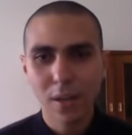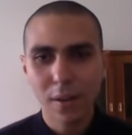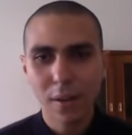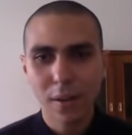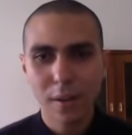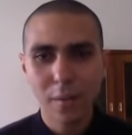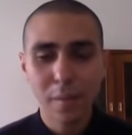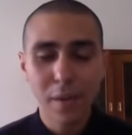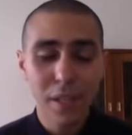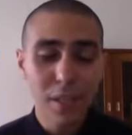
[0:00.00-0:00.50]

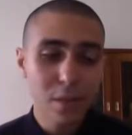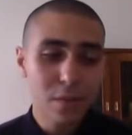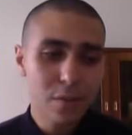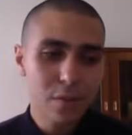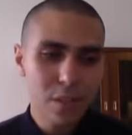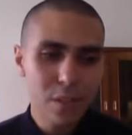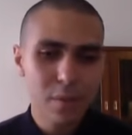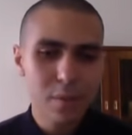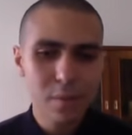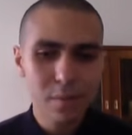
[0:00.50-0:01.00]
Many of
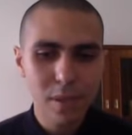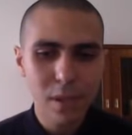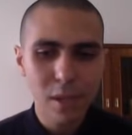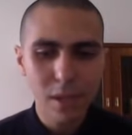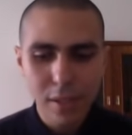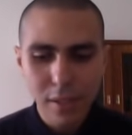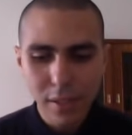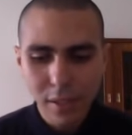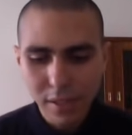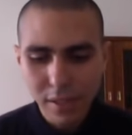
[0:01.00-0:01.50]
them,
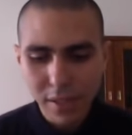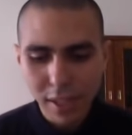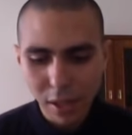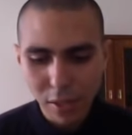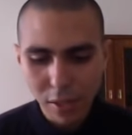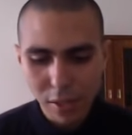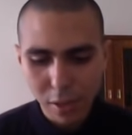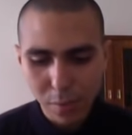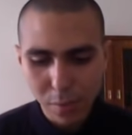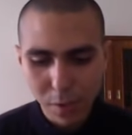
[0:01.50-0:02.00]
like, they
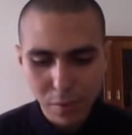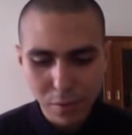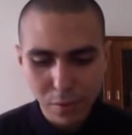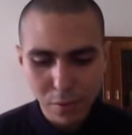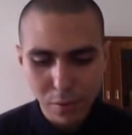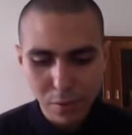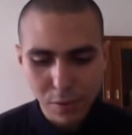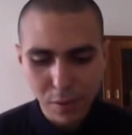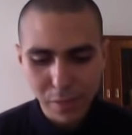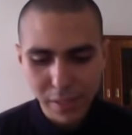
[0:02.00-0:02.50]
are coming
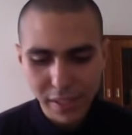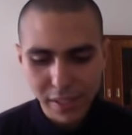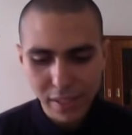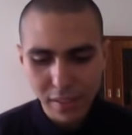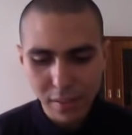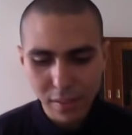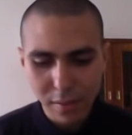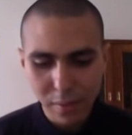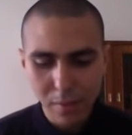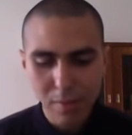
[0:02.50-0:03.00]
from the
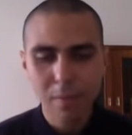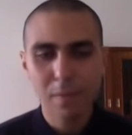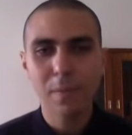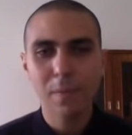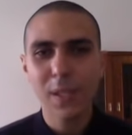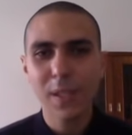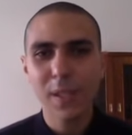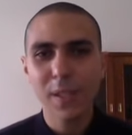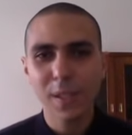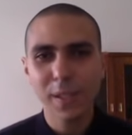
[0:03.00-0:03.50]

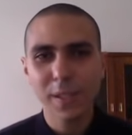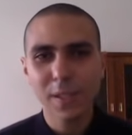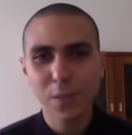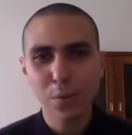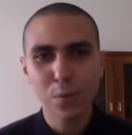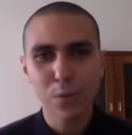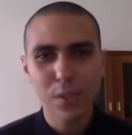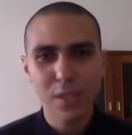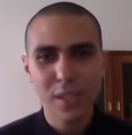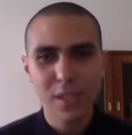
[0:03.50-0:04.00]
Middle East
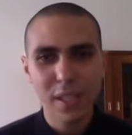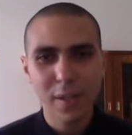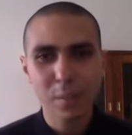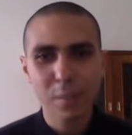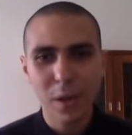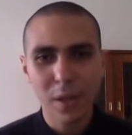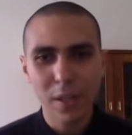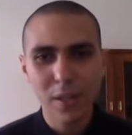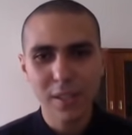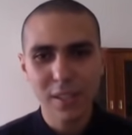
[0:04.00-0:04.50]
with the same
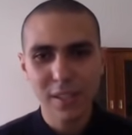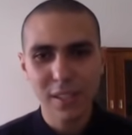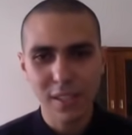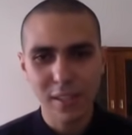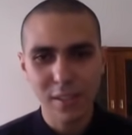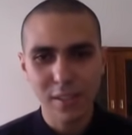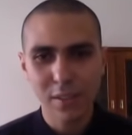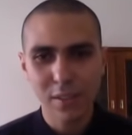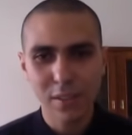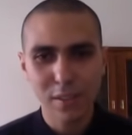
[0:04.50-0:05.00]

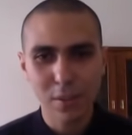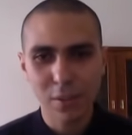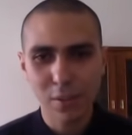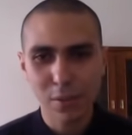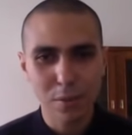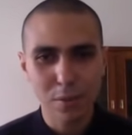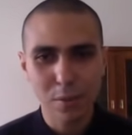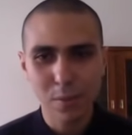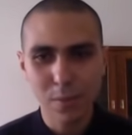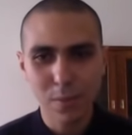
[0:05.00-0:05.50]
mindset,
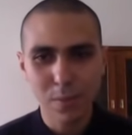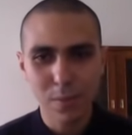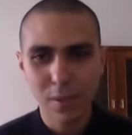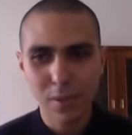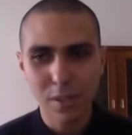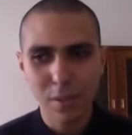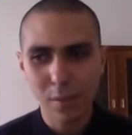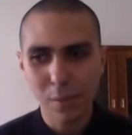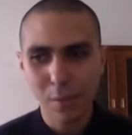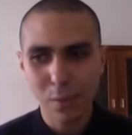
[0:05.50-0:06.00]

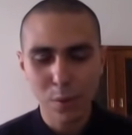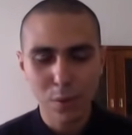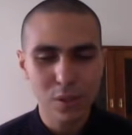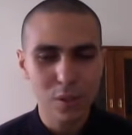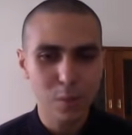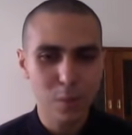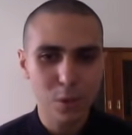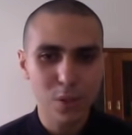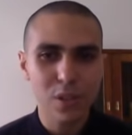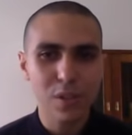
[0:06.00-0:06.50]

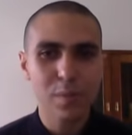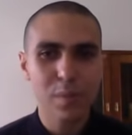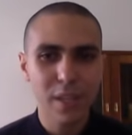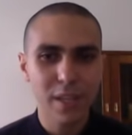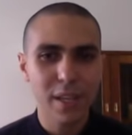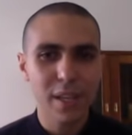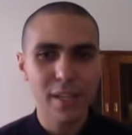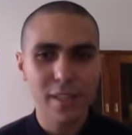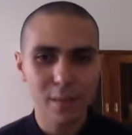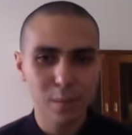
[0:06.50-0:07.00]
most
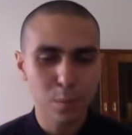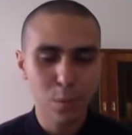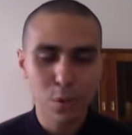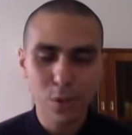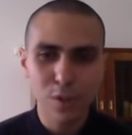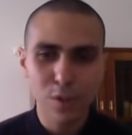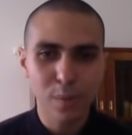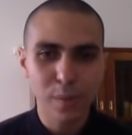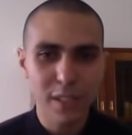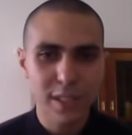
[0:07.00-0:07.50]

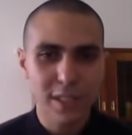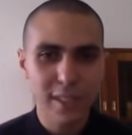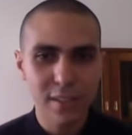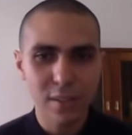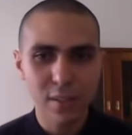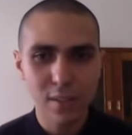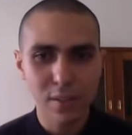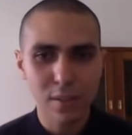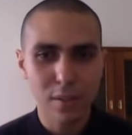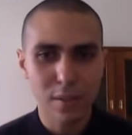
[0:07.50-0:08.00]
Middle
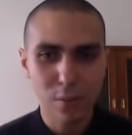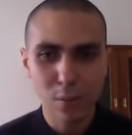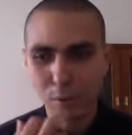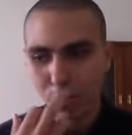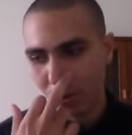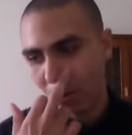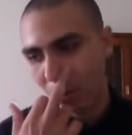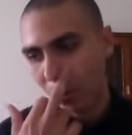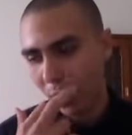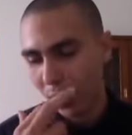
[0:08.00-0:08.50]

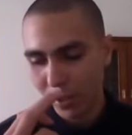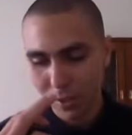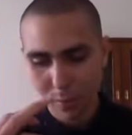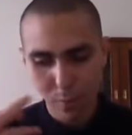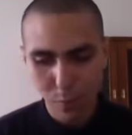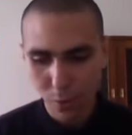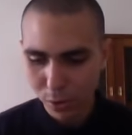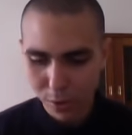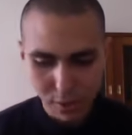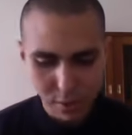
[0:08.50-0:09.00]
Eastern or as
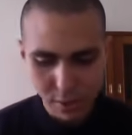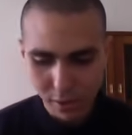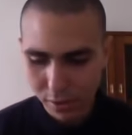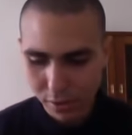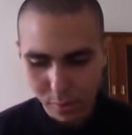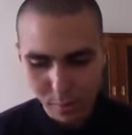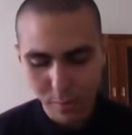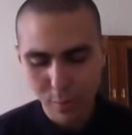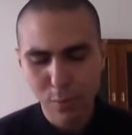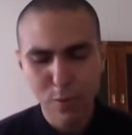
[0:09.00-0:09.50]
most
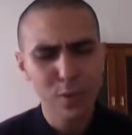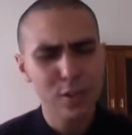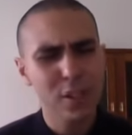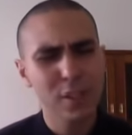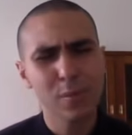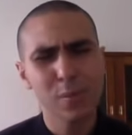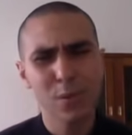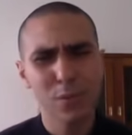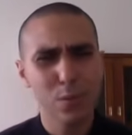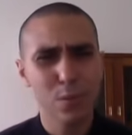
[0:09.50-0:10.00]

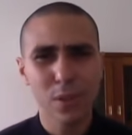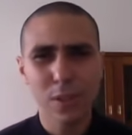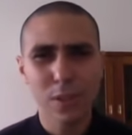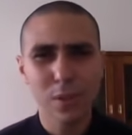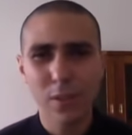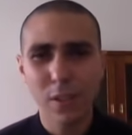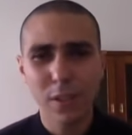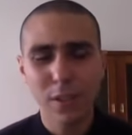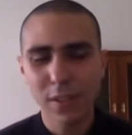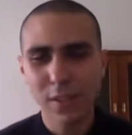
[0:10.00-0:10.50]
Muslims or
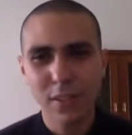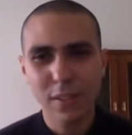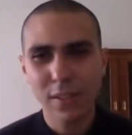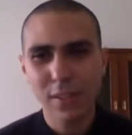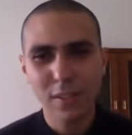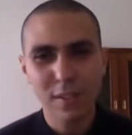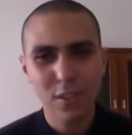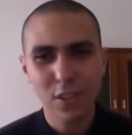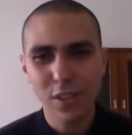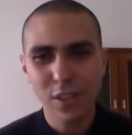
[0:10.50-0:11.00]
whatever.
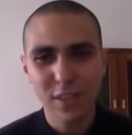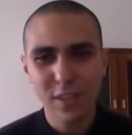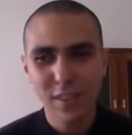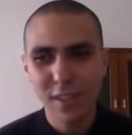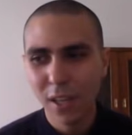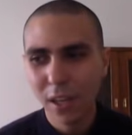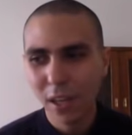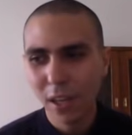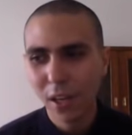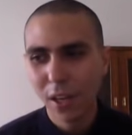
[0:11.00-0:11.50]
It's just
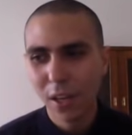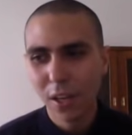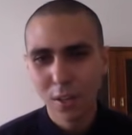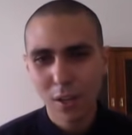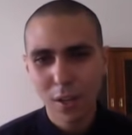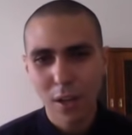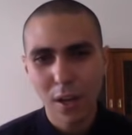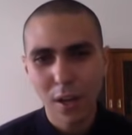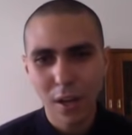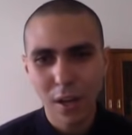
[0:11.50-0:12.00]

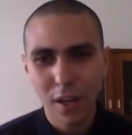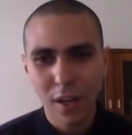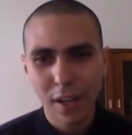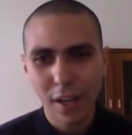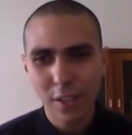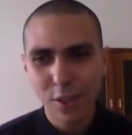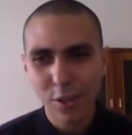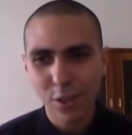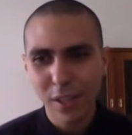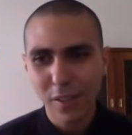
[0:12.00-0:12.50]

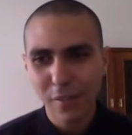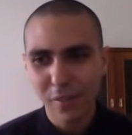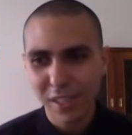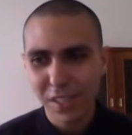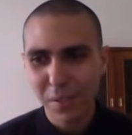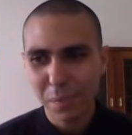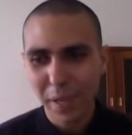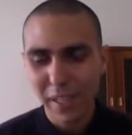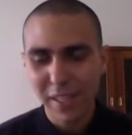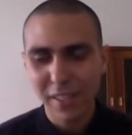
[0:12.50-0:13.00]
I should have
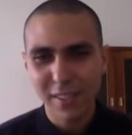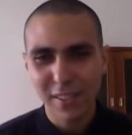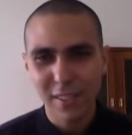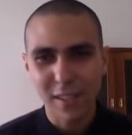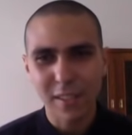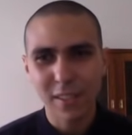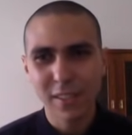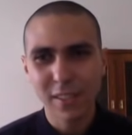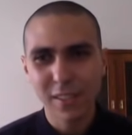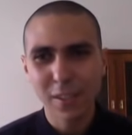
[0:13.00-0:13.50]
expected
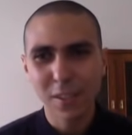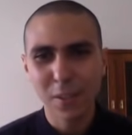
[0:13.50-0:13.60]
that,